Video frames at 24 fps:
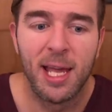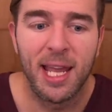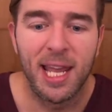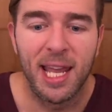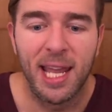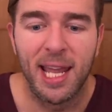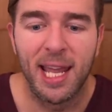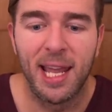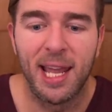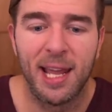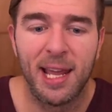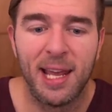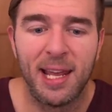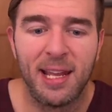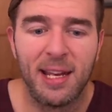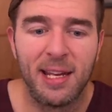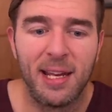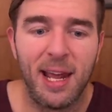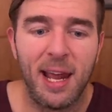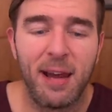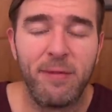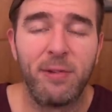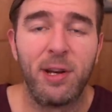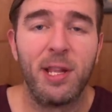
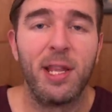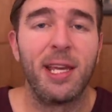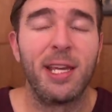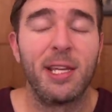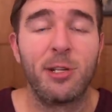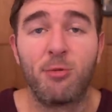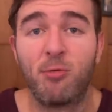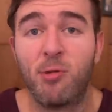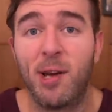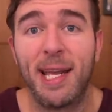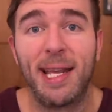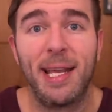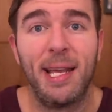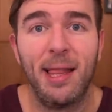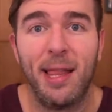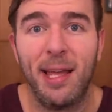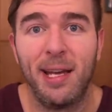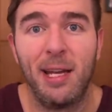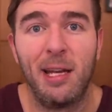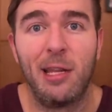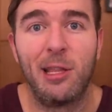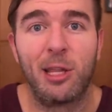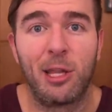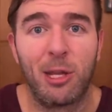And everything is
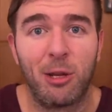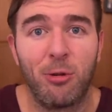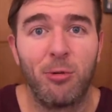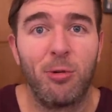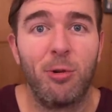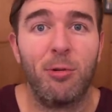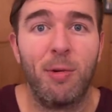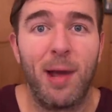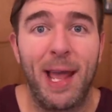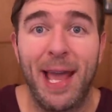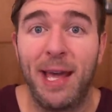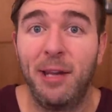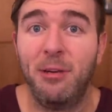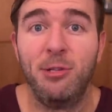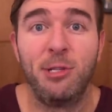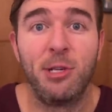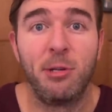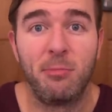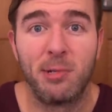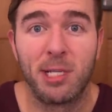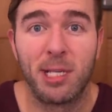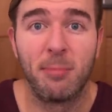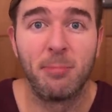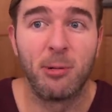regulated through
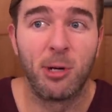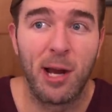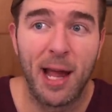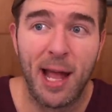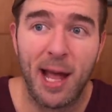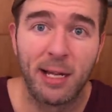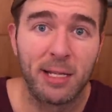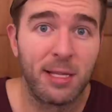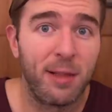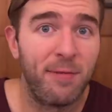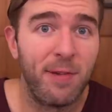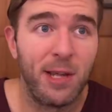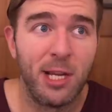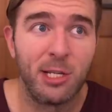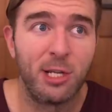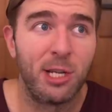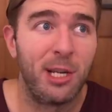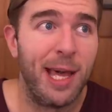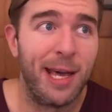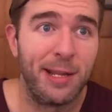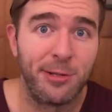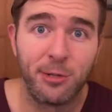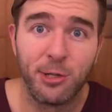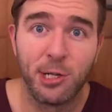androgen receptor
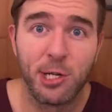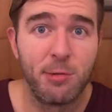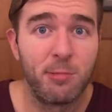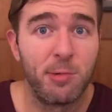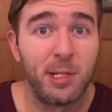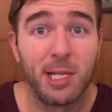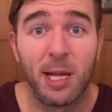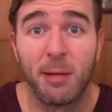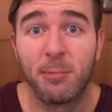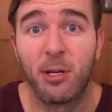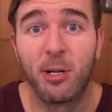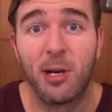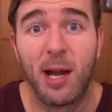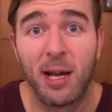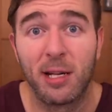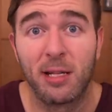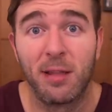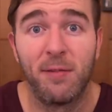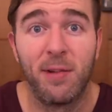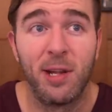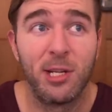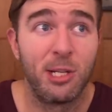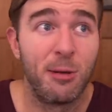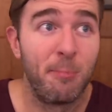activation, estrogen receptor
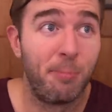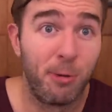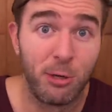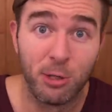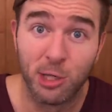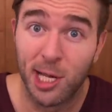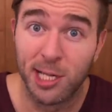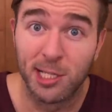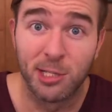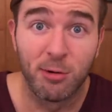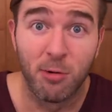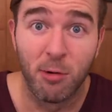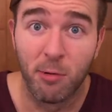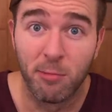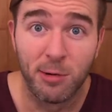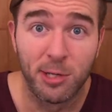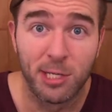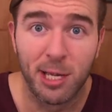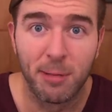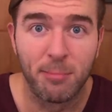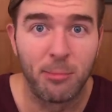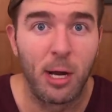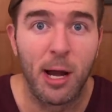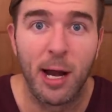activation, progesterone
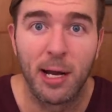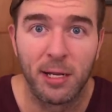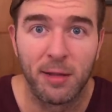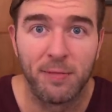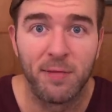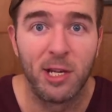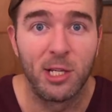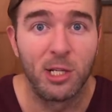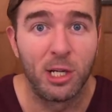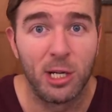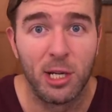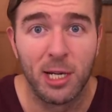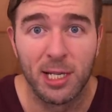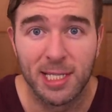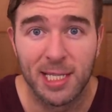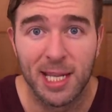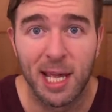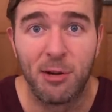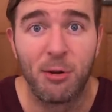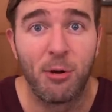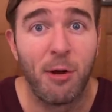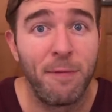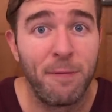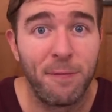receptor activation,
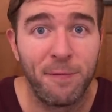etc.